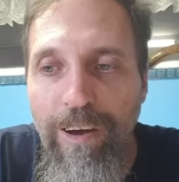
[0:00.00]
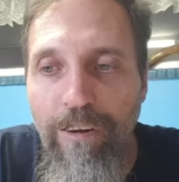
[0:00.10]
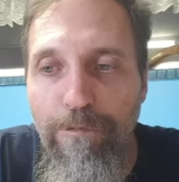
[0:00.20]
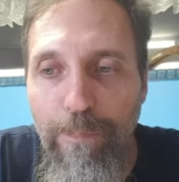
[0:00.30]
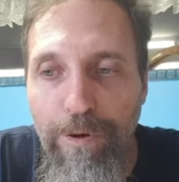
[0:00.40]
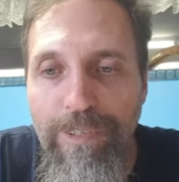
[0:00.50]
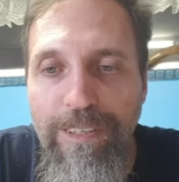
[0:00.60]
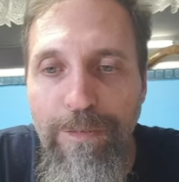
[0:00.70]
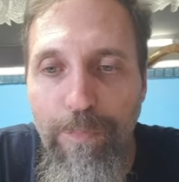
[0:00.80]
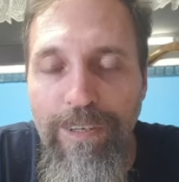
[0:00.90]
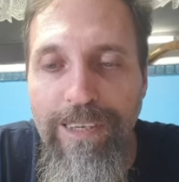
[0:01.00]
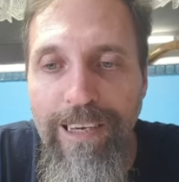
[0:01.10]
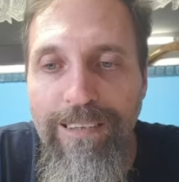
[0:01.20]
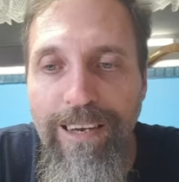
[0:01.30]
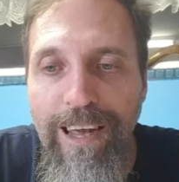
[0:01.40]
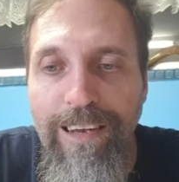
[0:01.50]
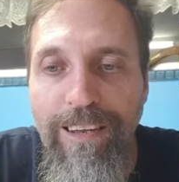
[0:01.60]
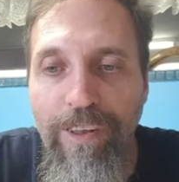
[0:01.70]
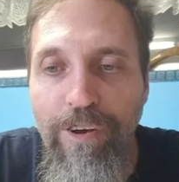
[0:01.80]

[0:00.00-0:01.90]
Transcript: of persons protected under the